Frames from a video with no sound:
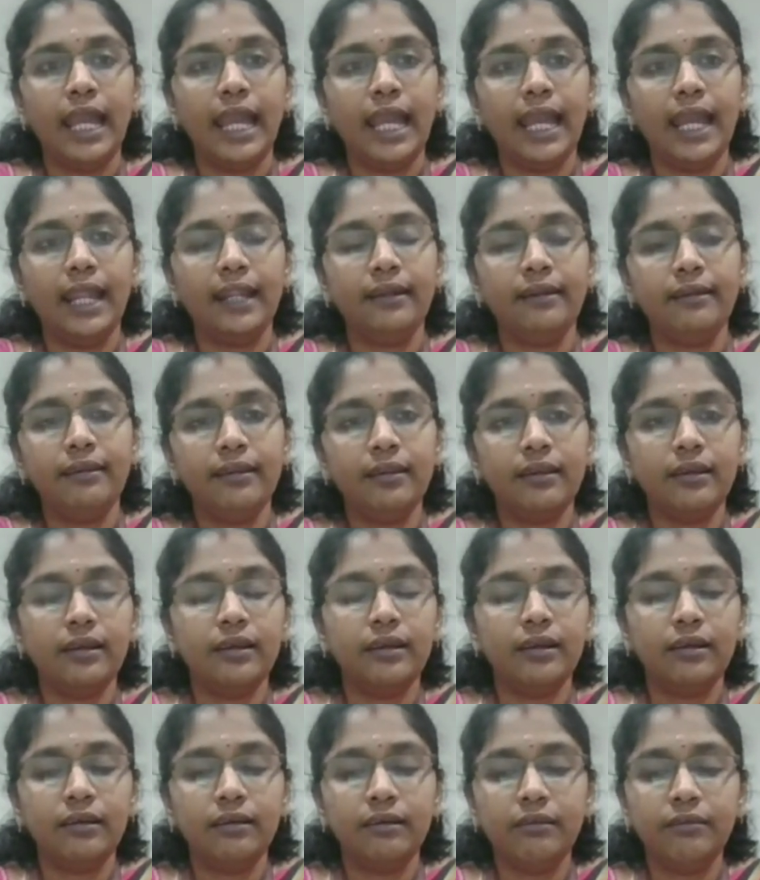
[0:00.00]
And
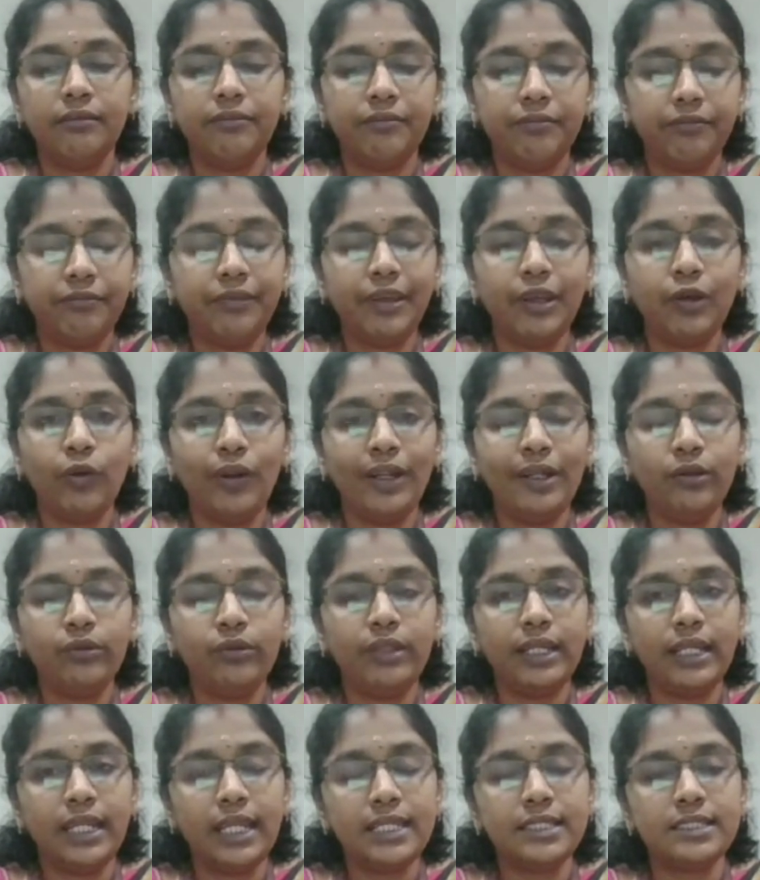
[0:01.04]
we are going to
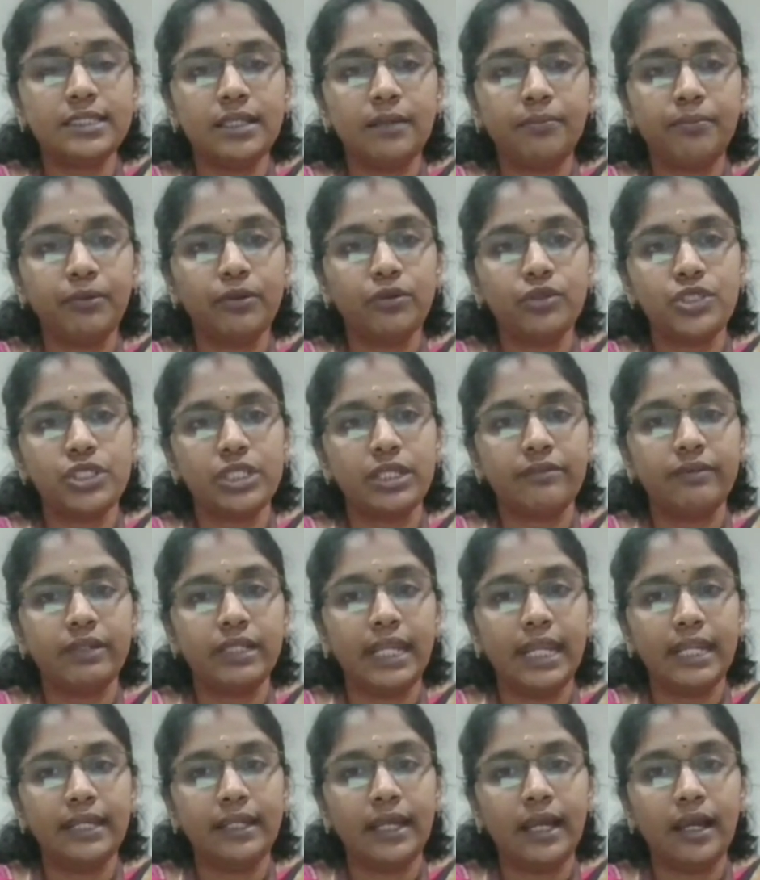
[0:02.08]
the next approach in our
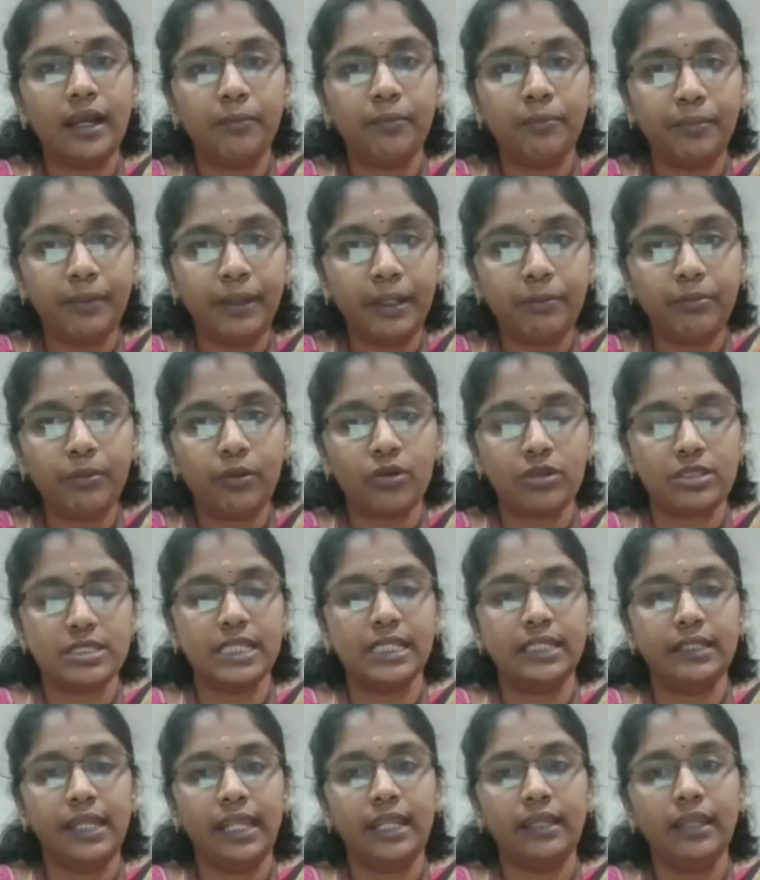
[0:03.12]
data
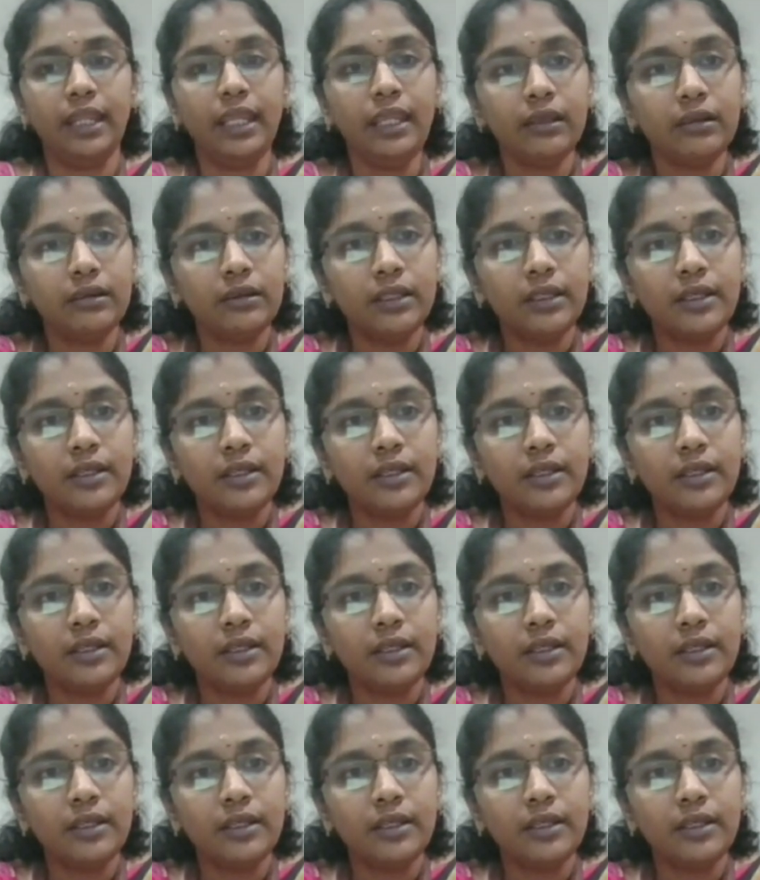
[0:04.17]
pre-processing technique.